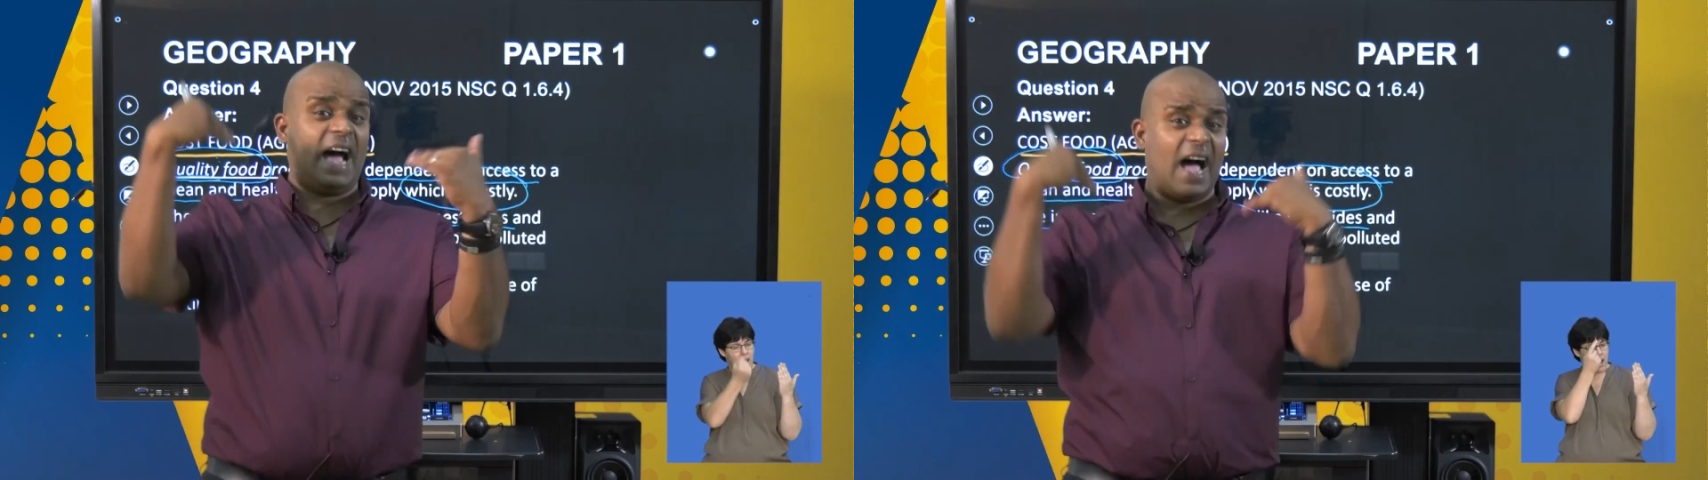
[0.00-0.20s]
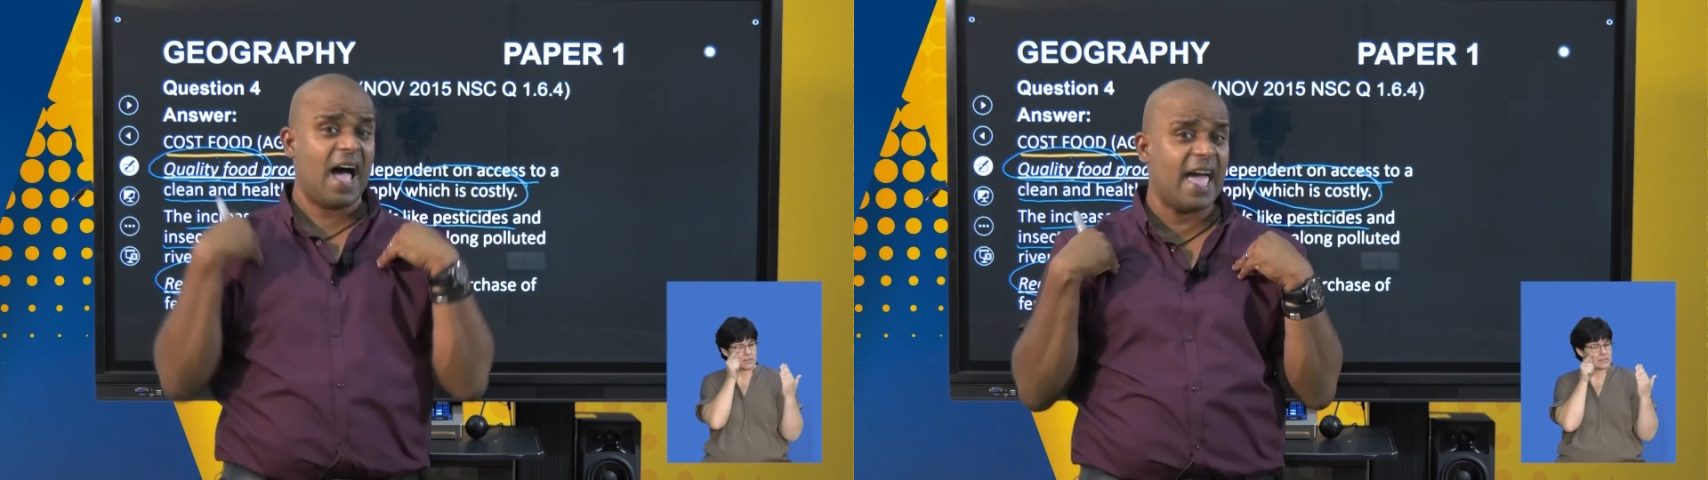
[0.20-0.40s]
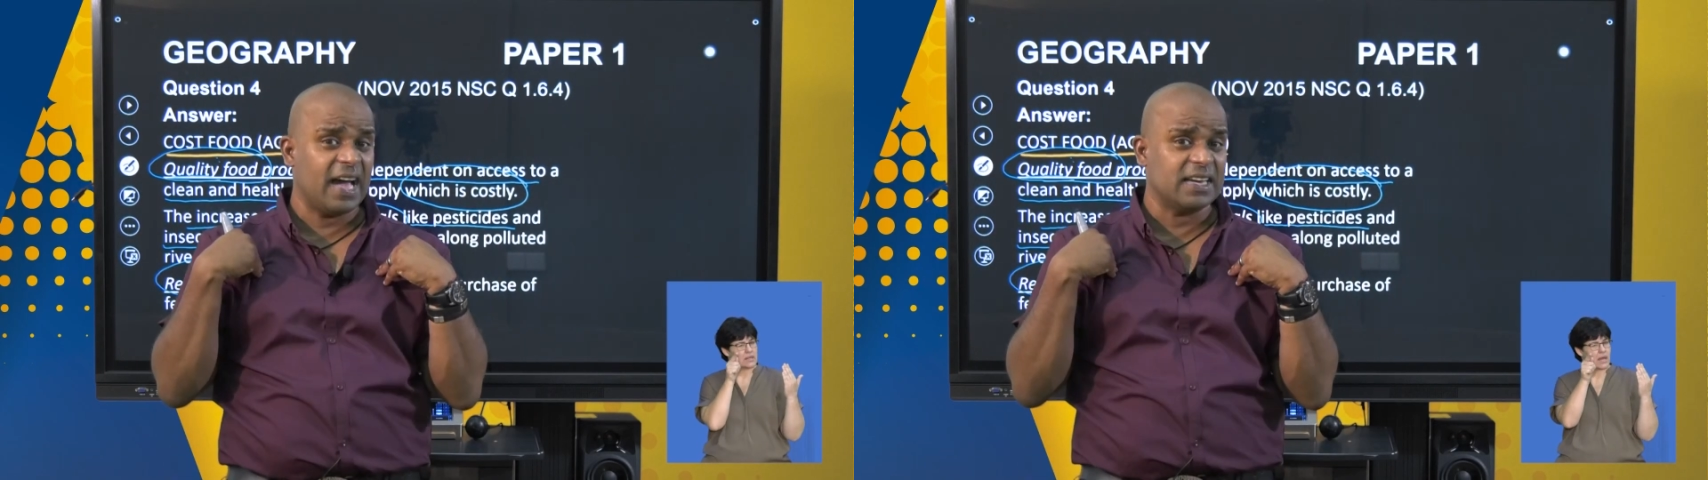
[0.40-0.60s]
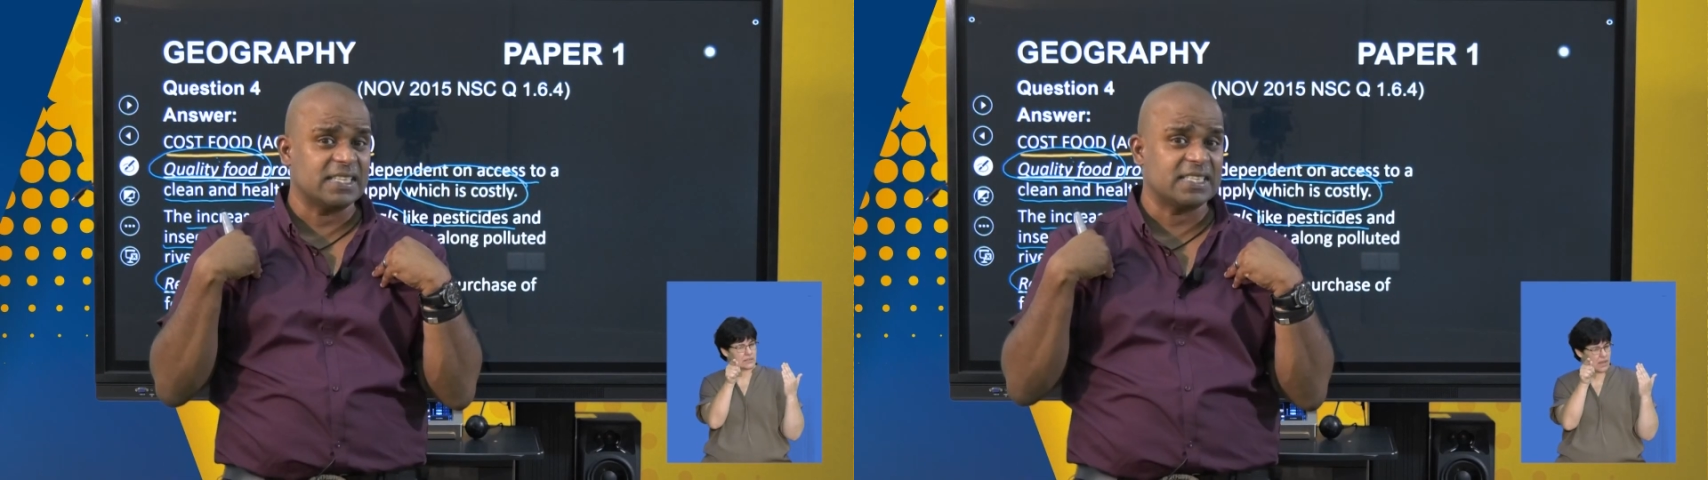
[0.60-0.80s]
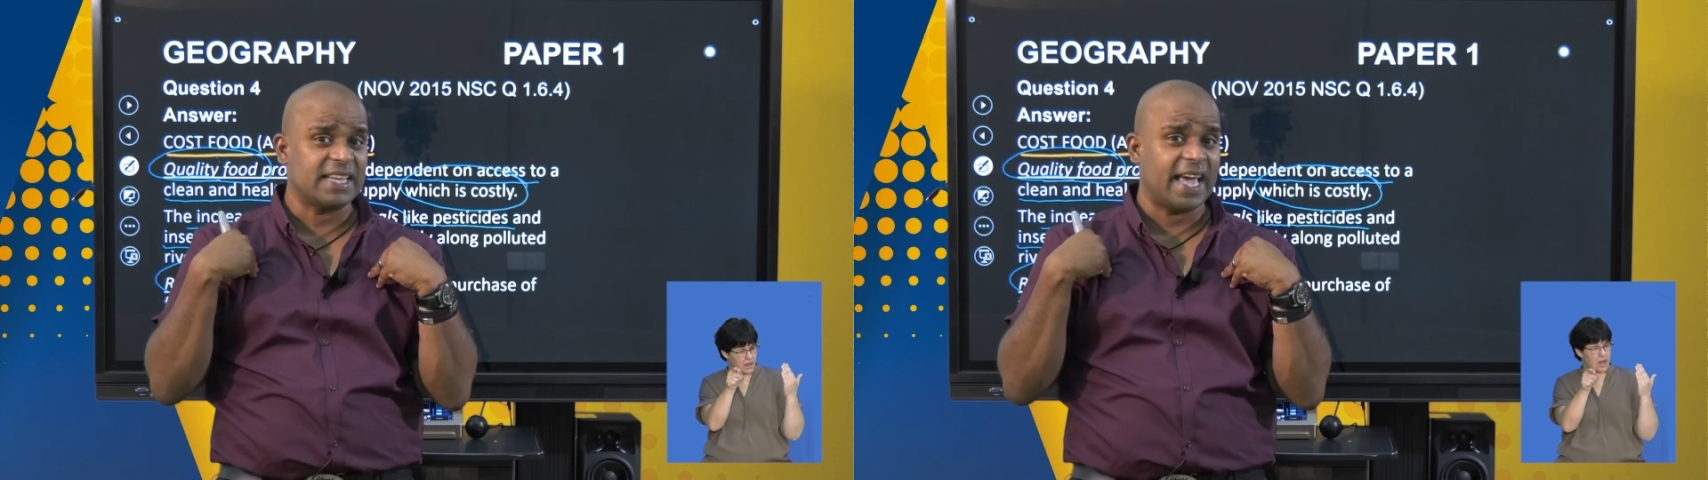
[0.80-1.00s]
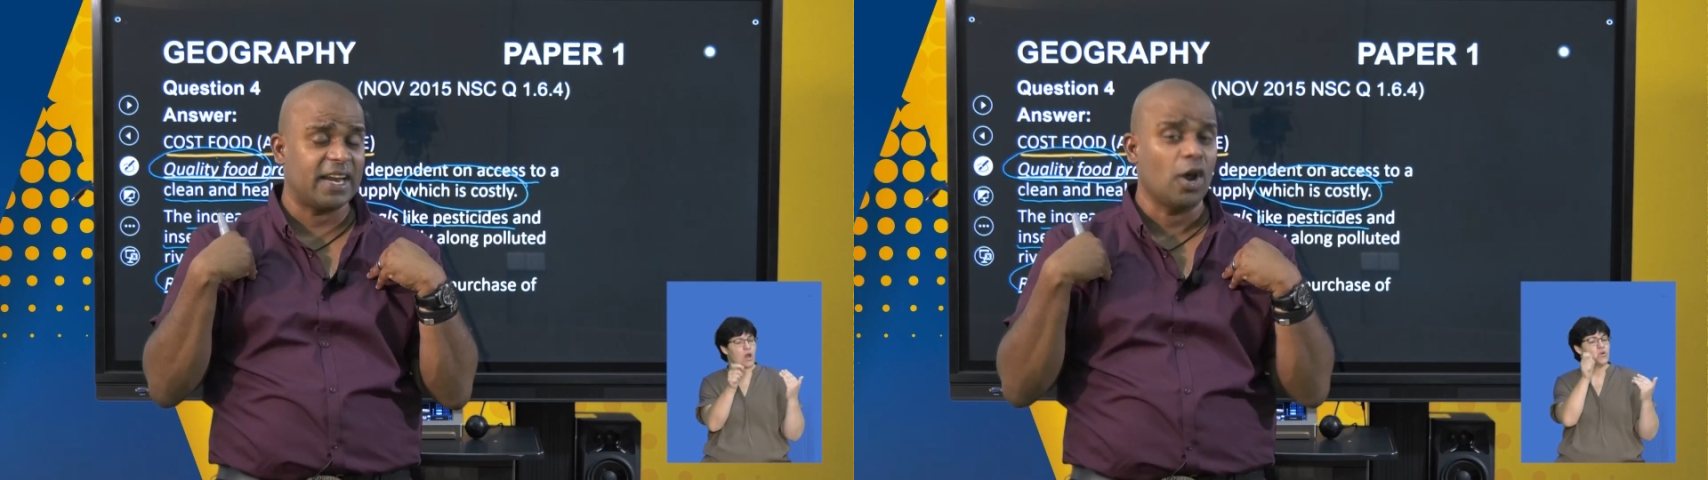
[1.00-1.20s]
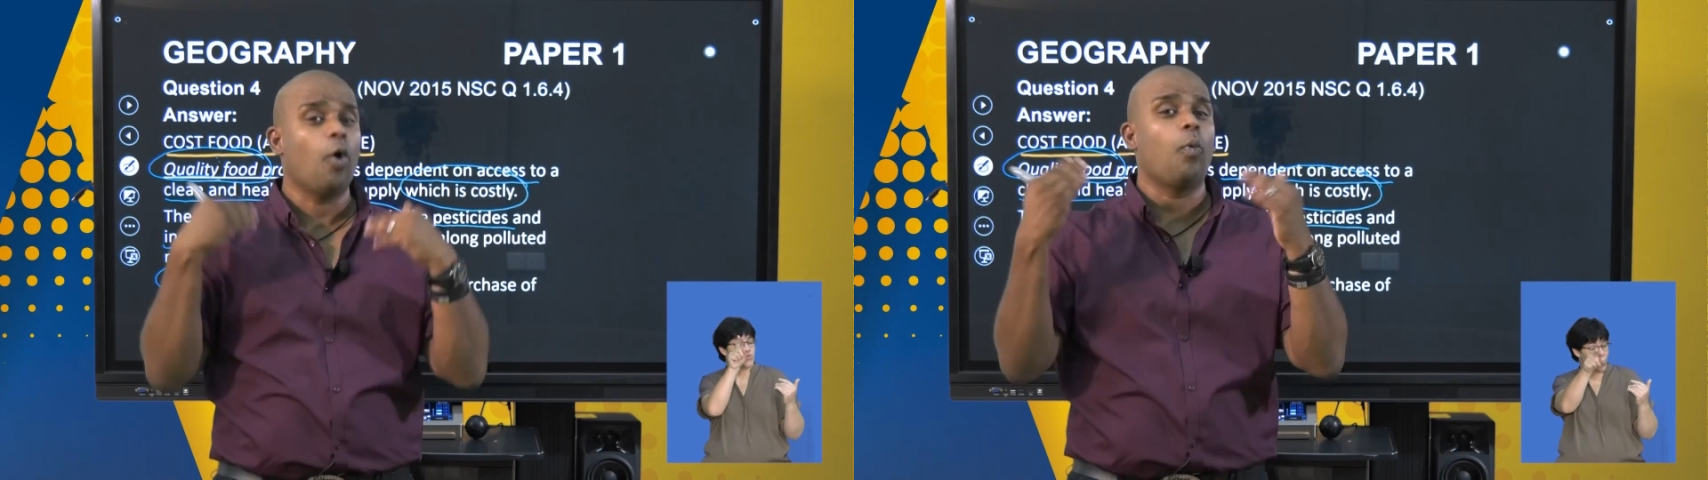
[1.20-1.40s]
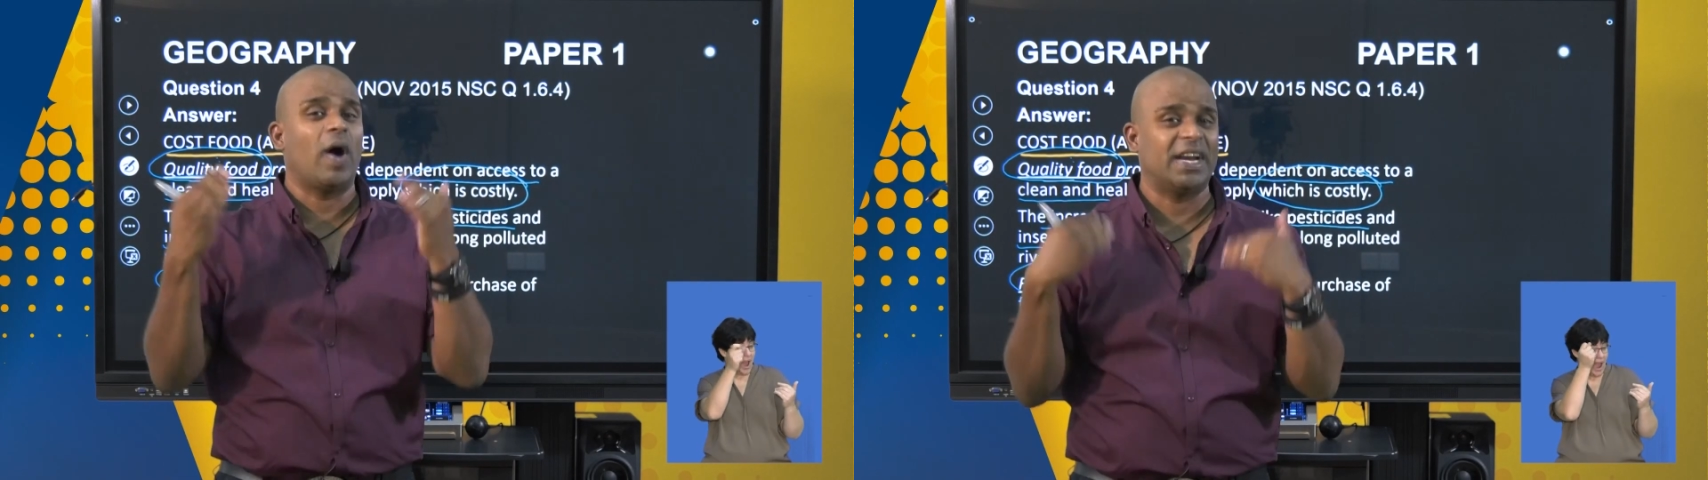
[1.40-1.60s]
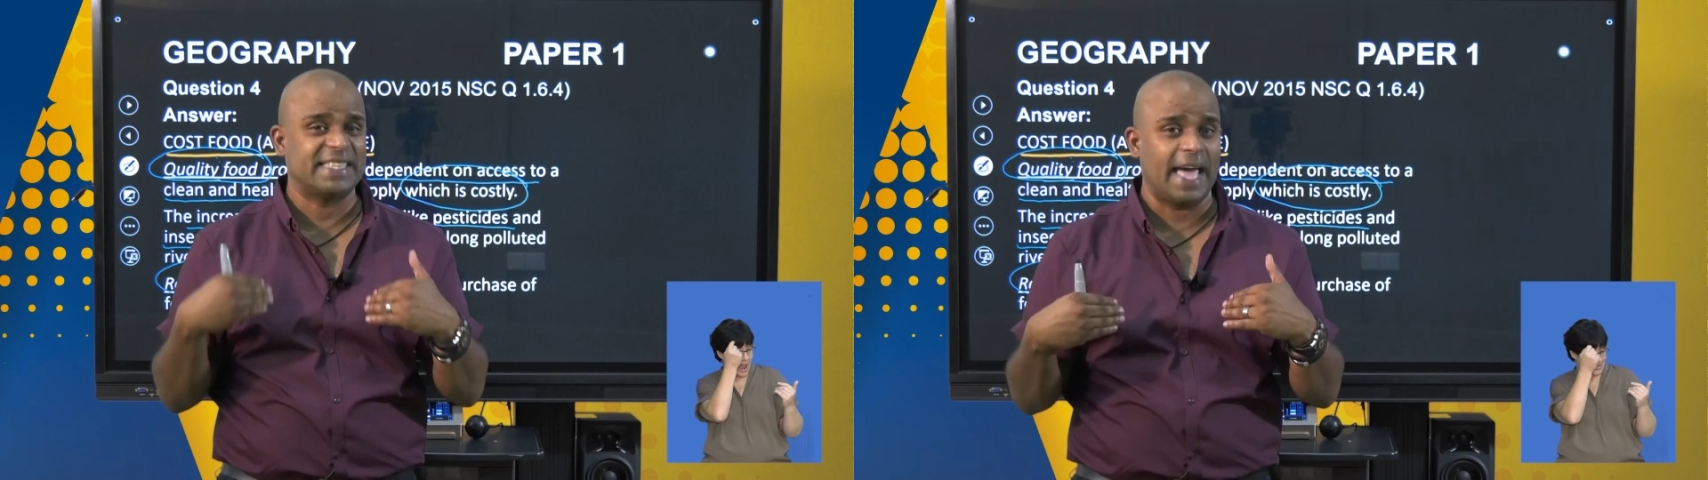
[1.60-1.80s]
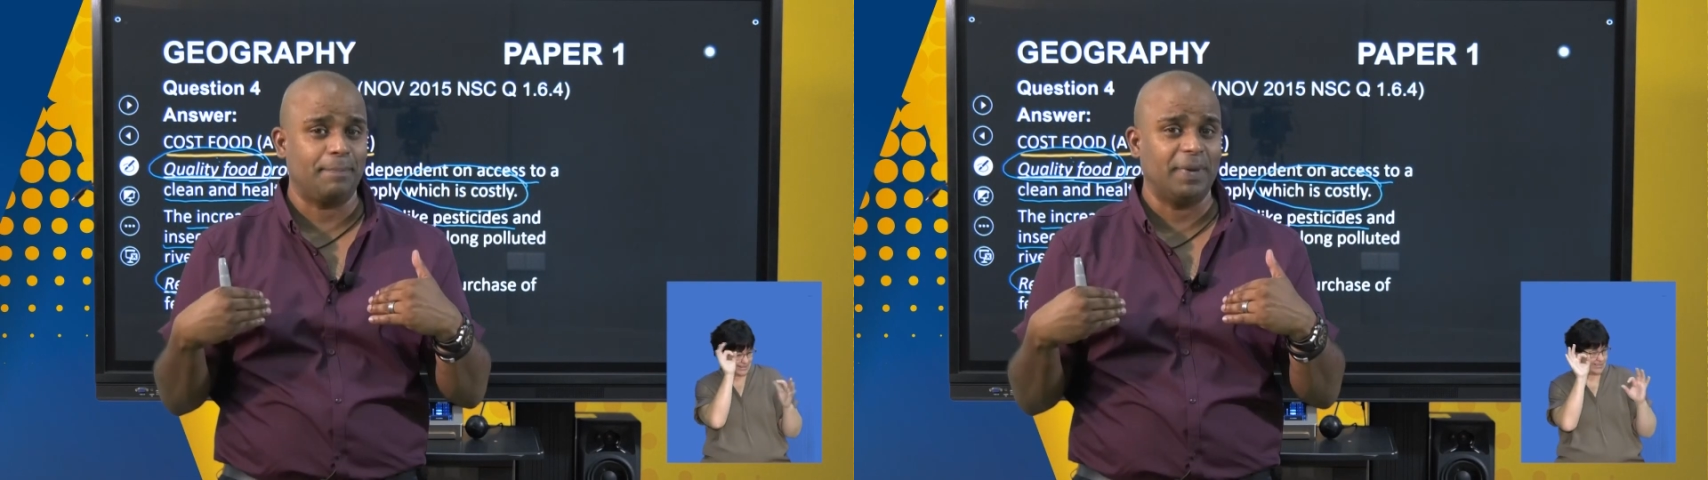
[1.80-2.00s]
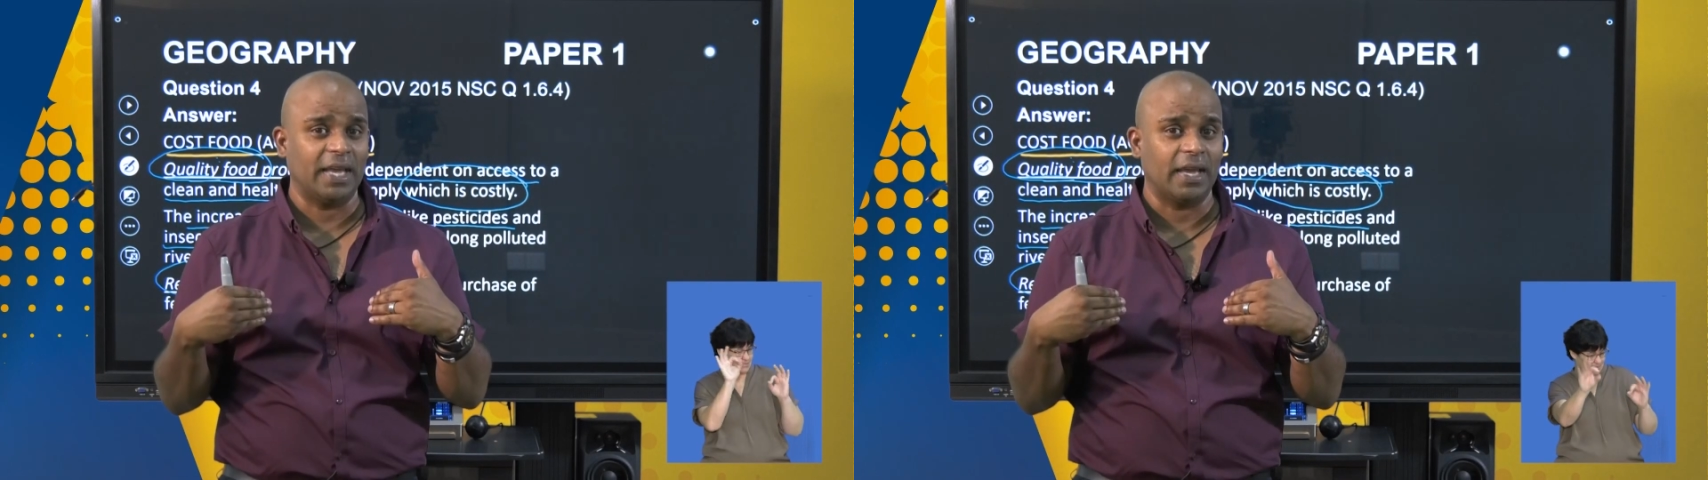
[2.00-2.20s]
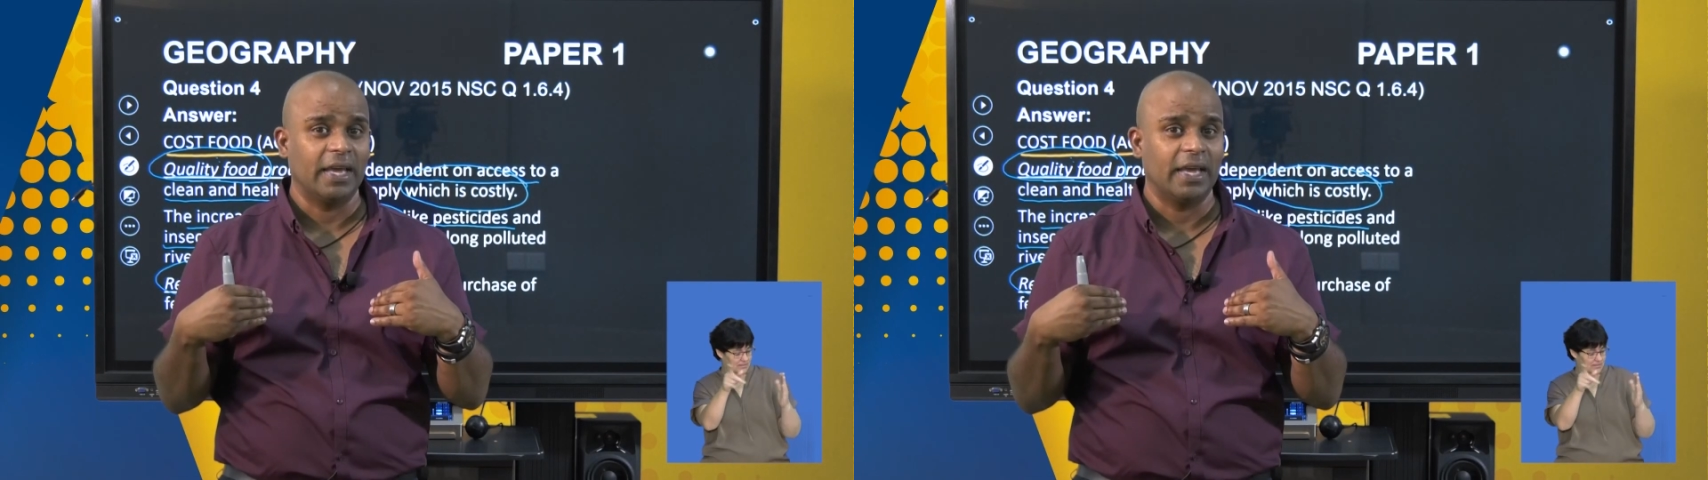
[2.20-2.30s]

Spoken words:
I understand what is happening.